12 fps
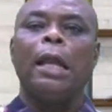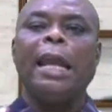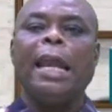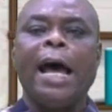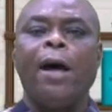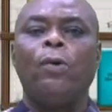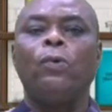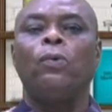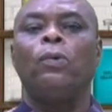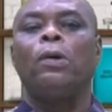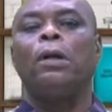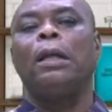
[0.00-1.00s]
Now,
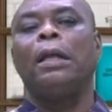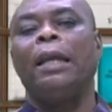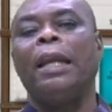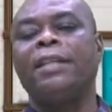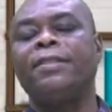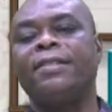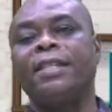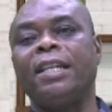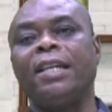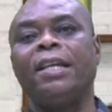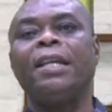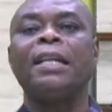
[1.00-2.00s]
let's
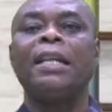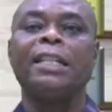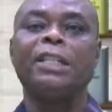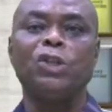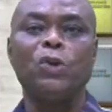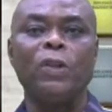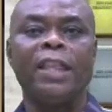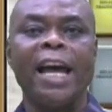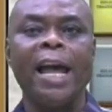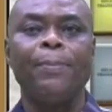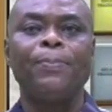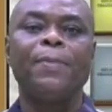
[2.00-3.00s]
see the
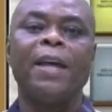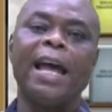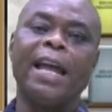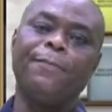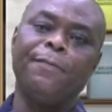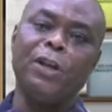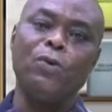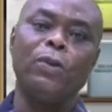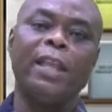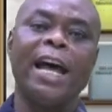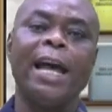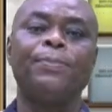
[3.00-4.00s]
genotype and
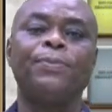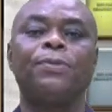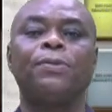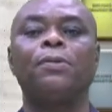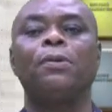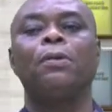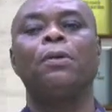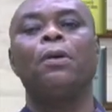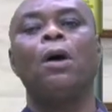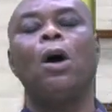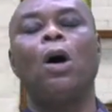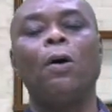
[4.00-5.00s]
phenotypes
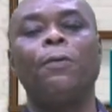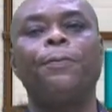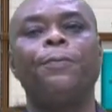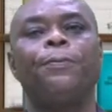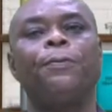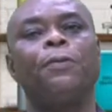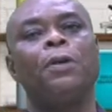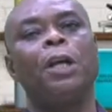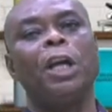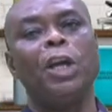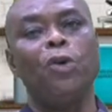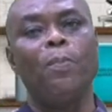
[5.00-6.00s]
of
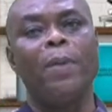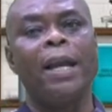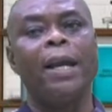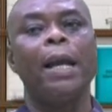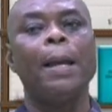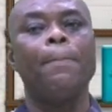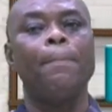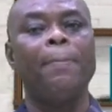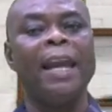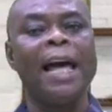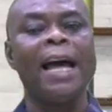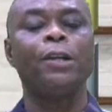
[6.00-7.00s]
human
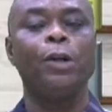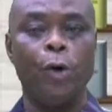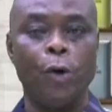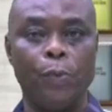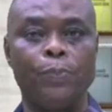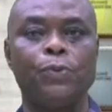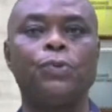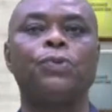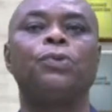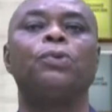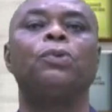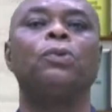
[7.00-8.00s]
blood
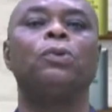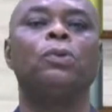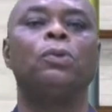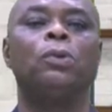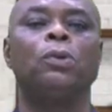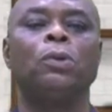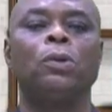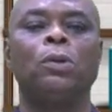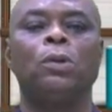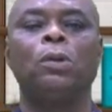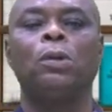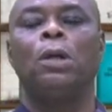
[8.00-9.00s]
groups.
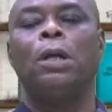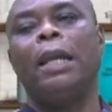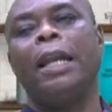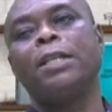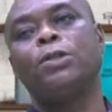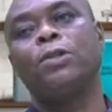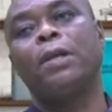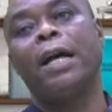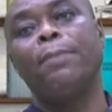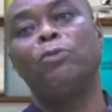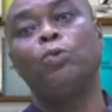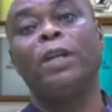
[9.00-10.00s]
Let's
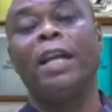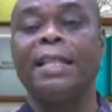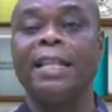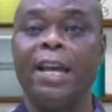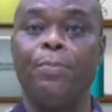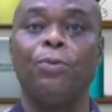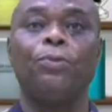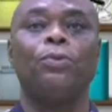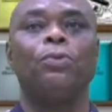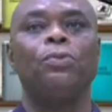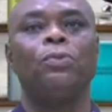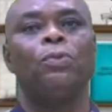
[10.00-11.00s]
come to the table.
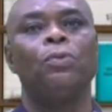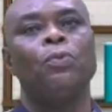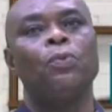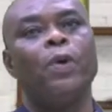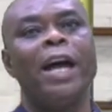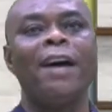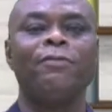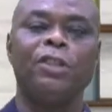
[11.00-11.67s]
we have